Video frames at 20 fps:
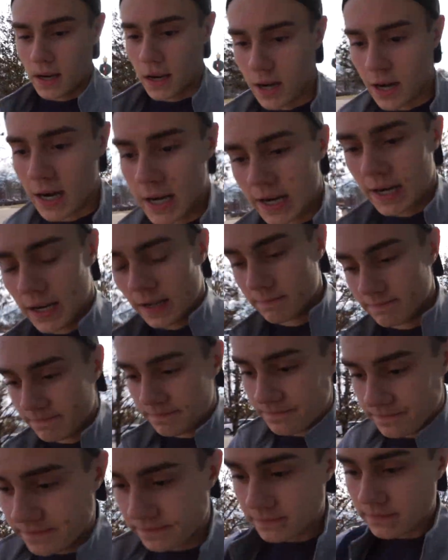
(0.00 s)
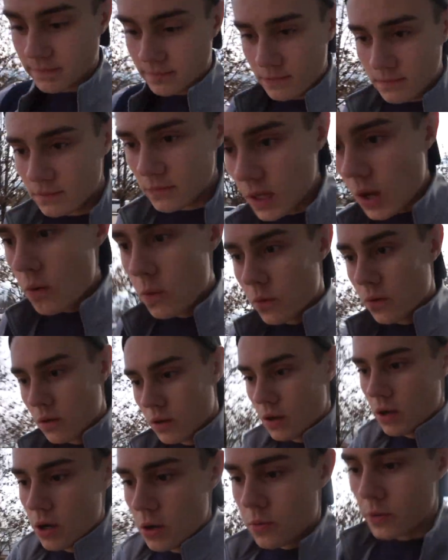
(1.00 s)
Um,
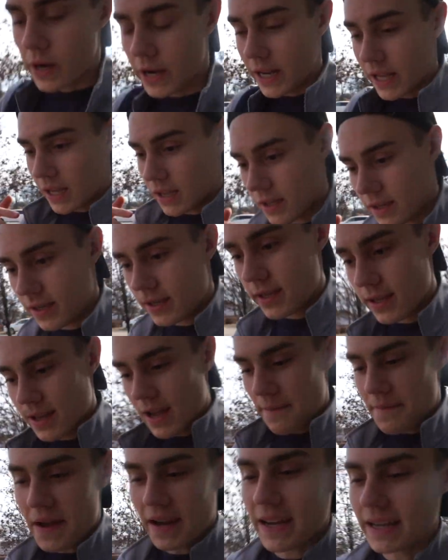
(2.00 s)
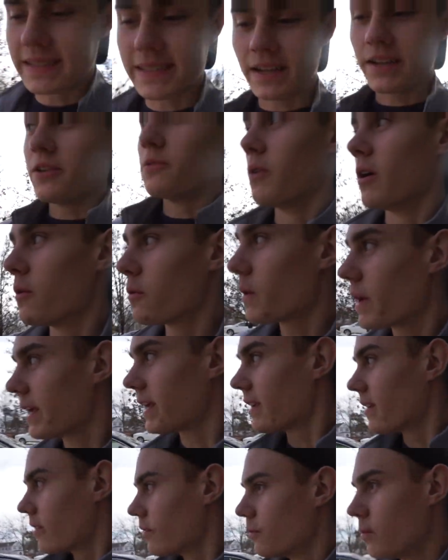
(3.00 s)
we're getting. I'm not gonna tell you what we
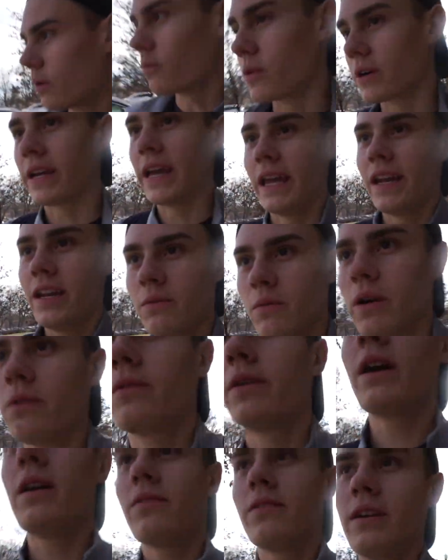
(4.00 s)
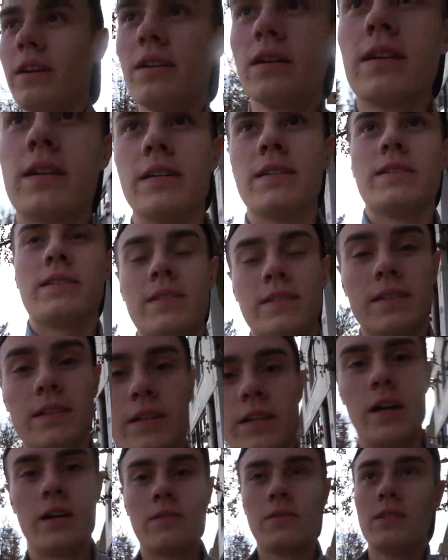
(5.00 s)
what we're getting while we're out there, cause
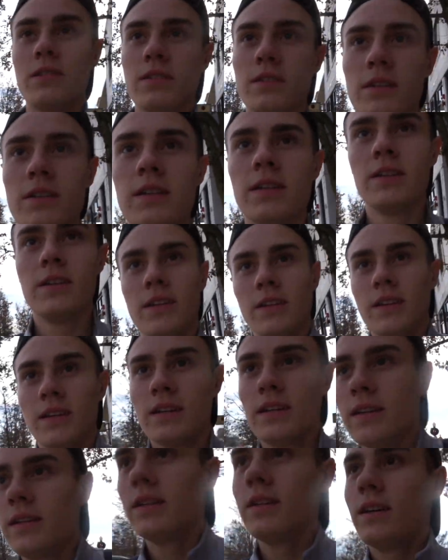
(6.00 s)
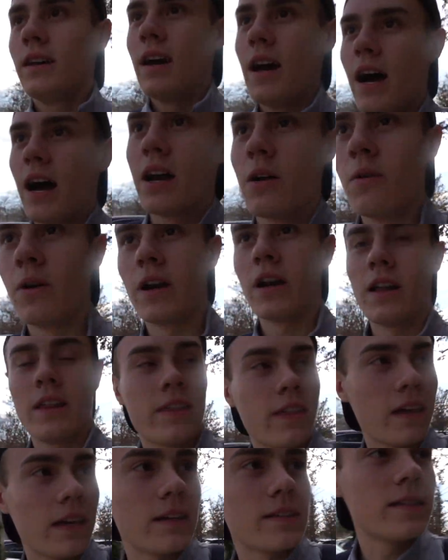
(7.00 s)
you know I don't want
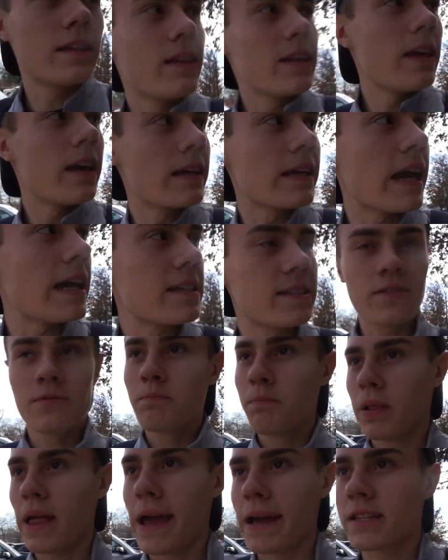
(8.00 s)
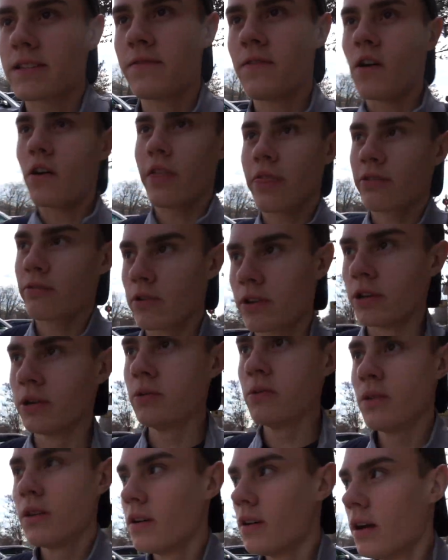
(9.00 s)
anything in case plans fall
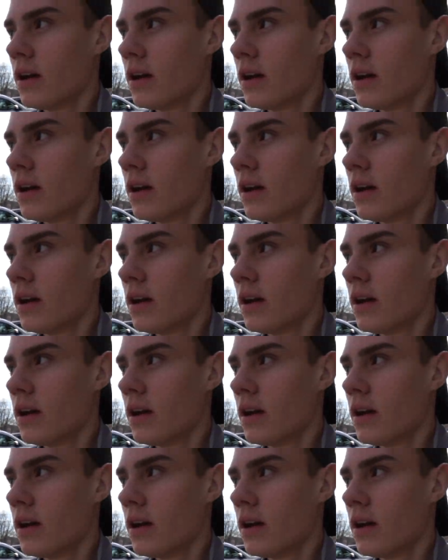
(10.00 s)
through.